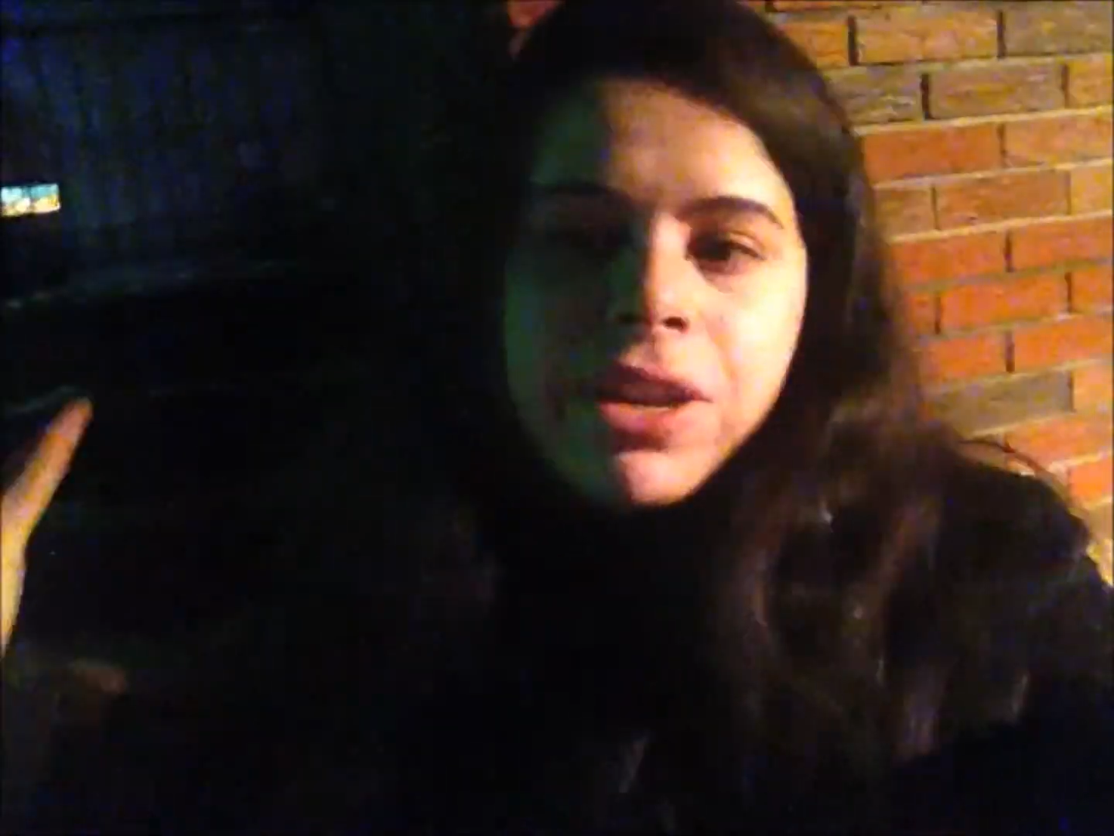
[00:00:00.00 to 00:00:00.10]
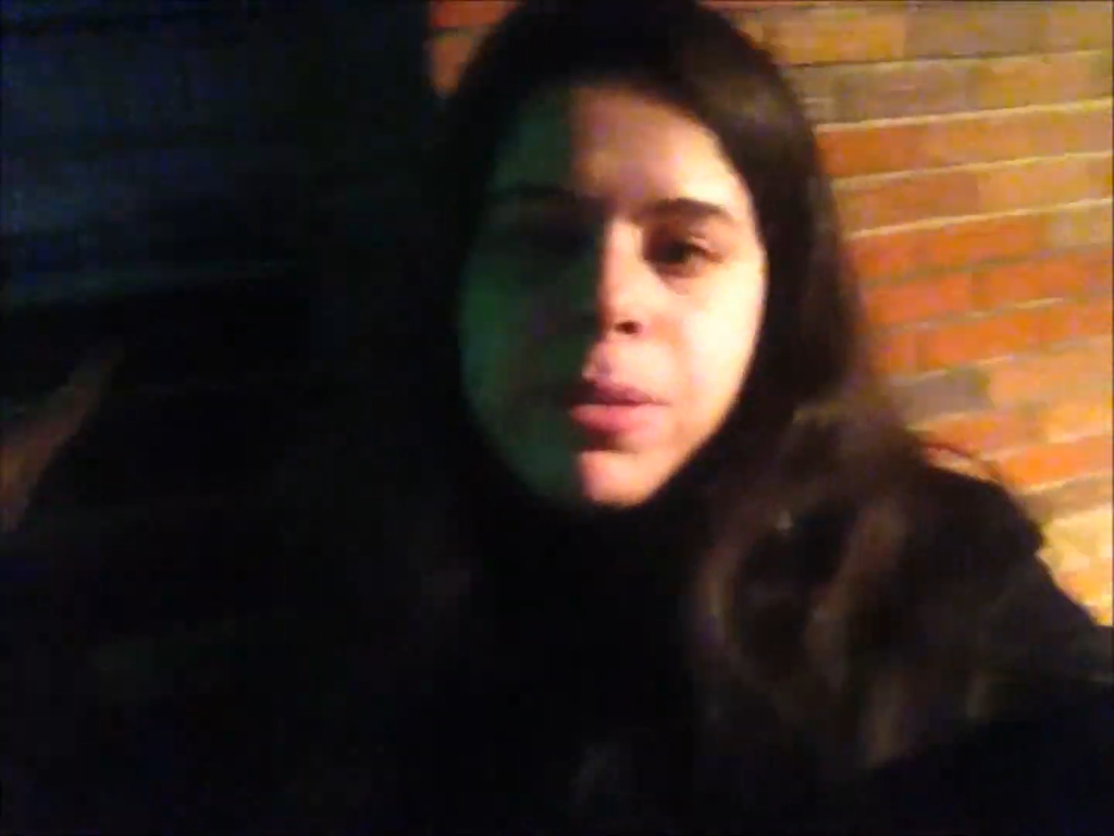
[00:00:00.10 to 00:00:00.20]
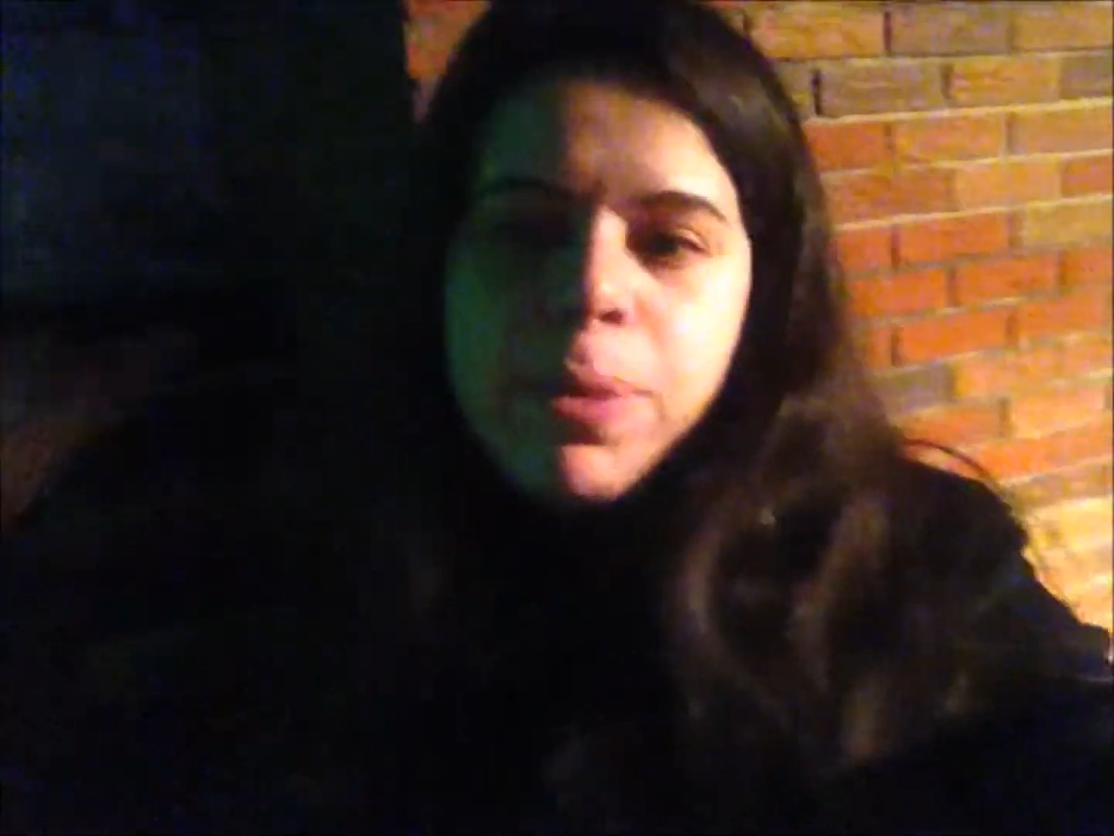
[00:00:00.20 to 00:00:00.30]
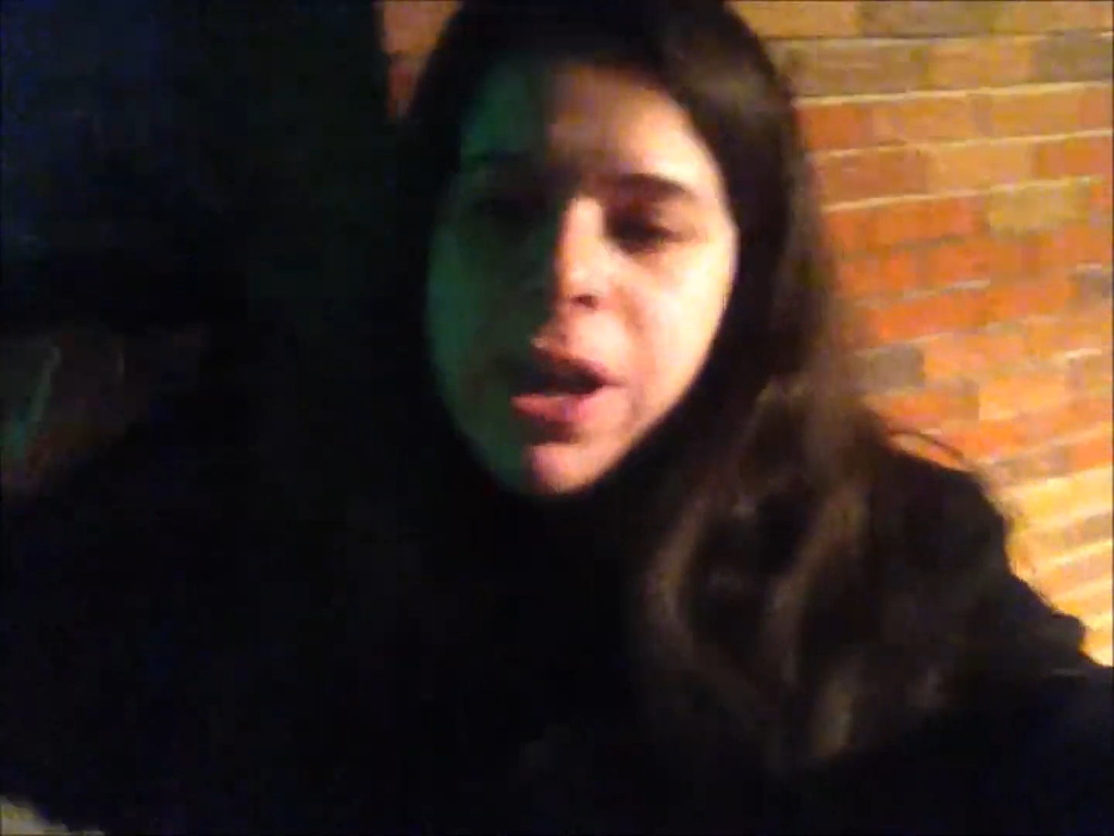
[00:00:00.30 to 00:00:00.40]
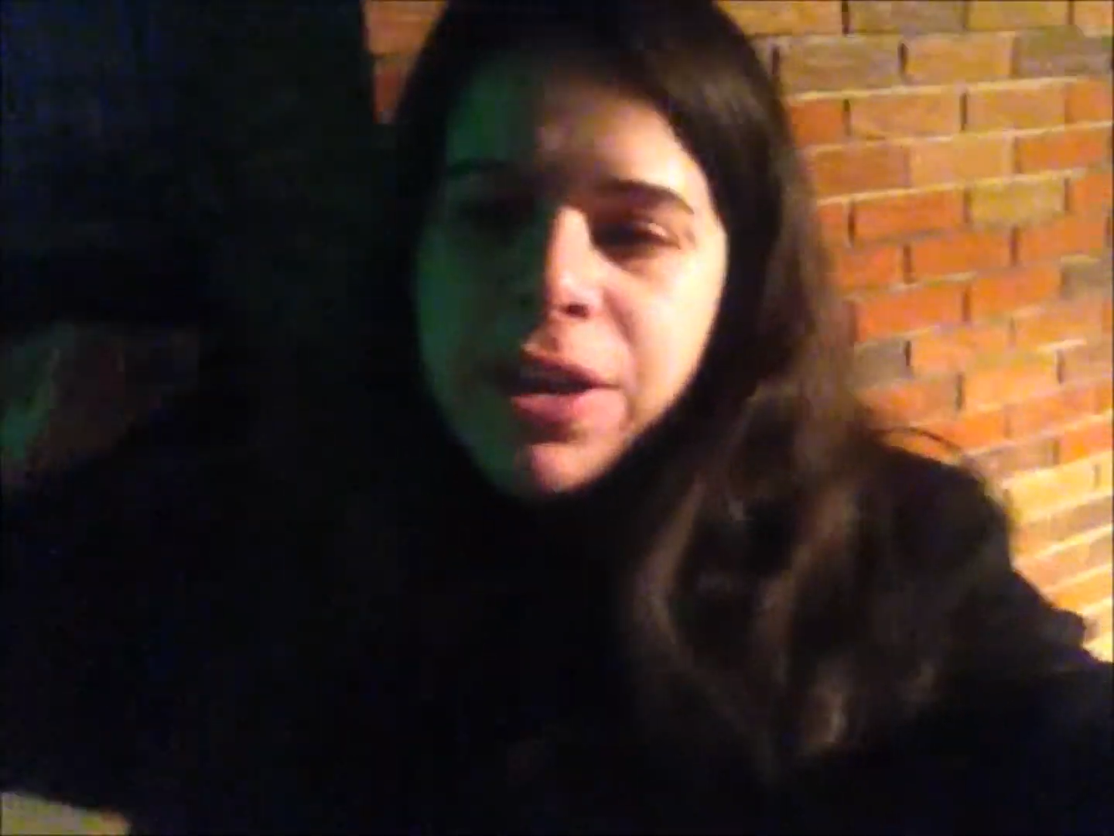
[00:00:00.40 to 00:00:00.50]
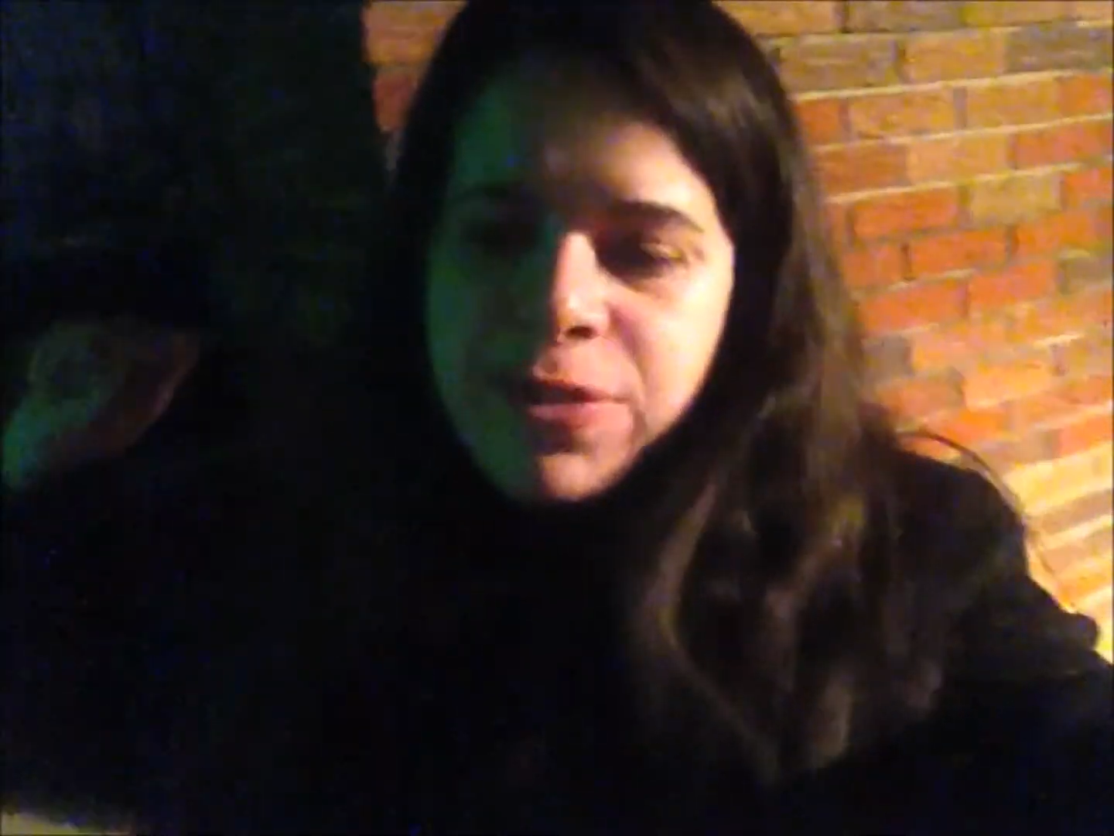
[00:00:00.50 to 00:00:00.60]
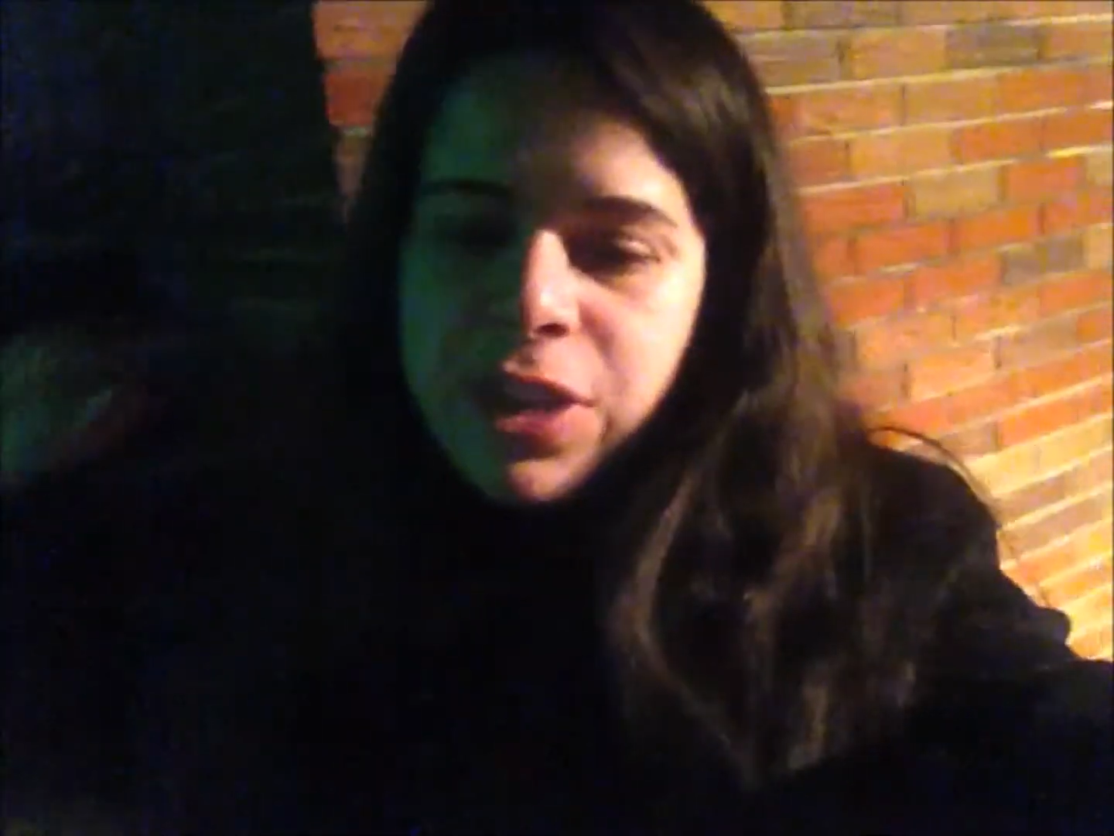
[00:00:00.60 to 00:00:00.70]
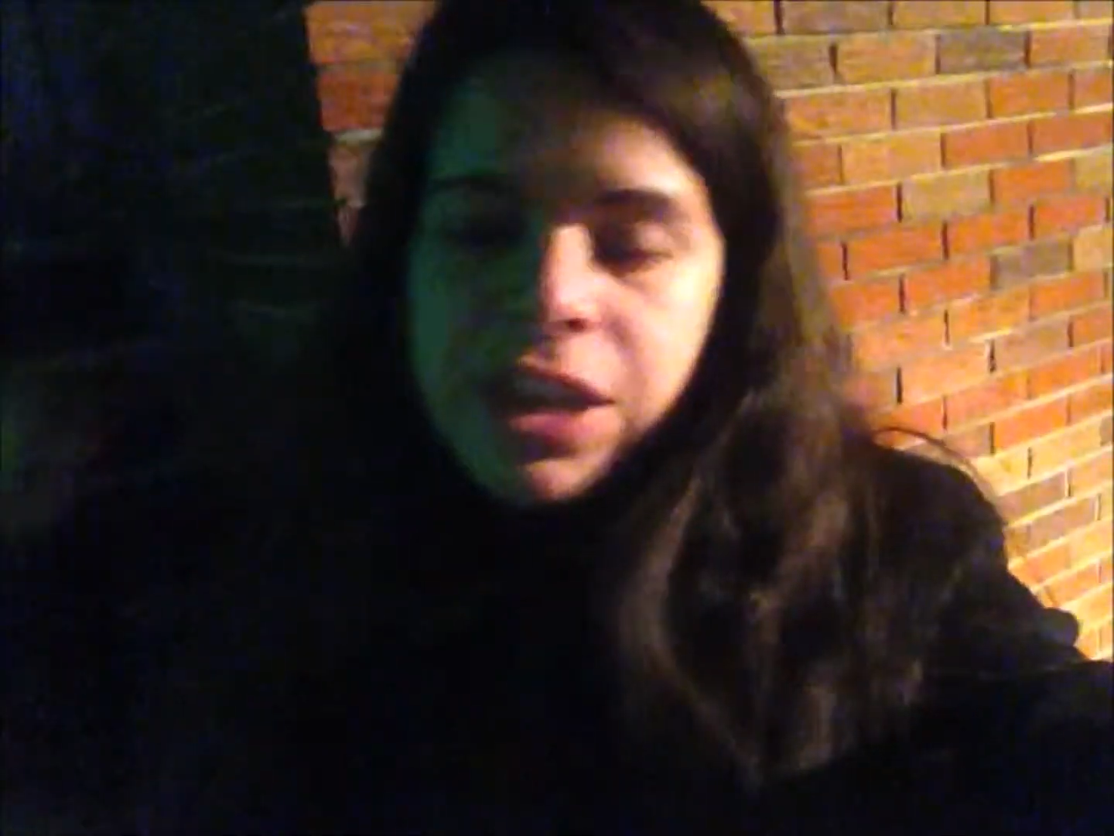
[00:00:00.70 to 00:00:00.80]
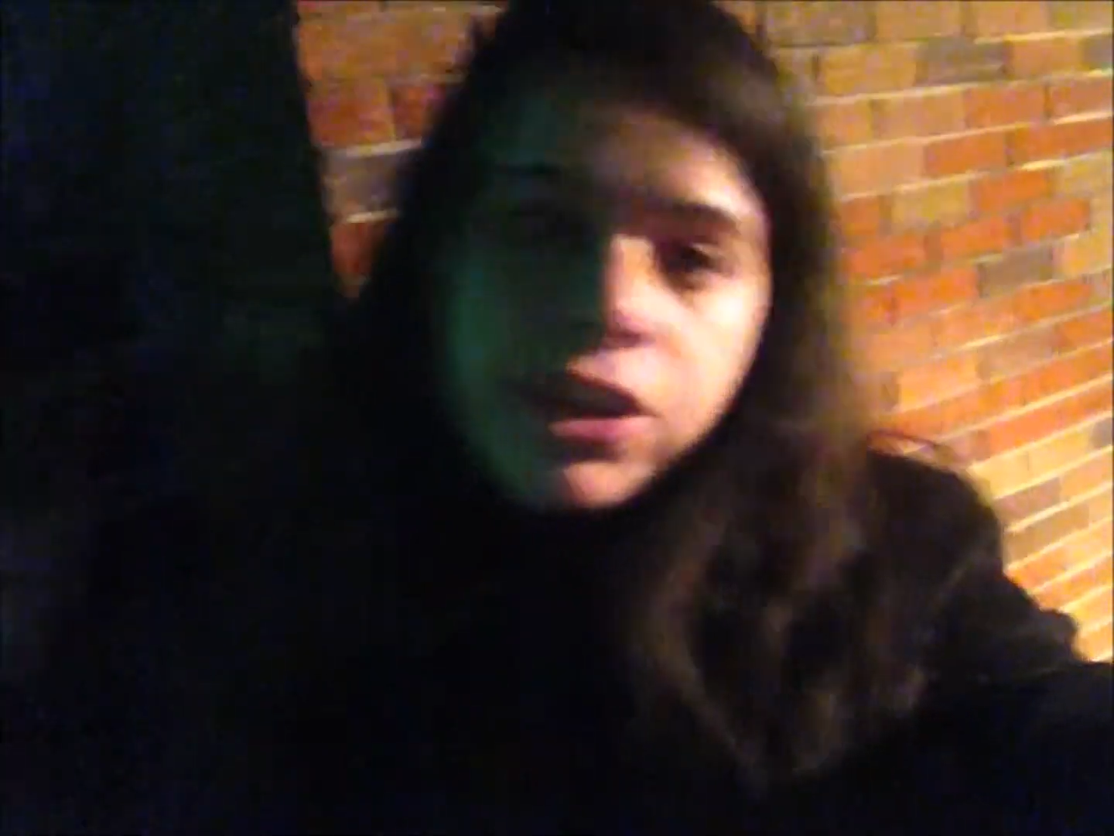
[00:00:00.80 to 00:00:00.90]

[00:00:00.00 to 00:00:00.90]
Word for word: had to buy for the